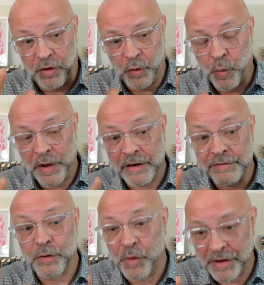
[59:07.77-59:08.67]
on the wheel
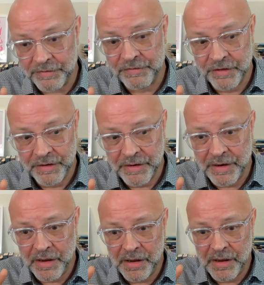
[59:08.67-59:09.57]
of grief.
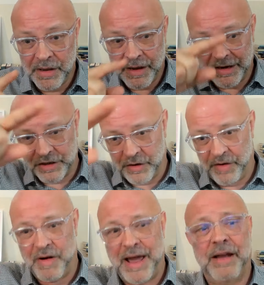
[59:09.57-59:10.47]
And it's
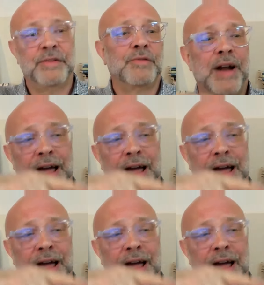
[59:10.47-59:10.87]
going round and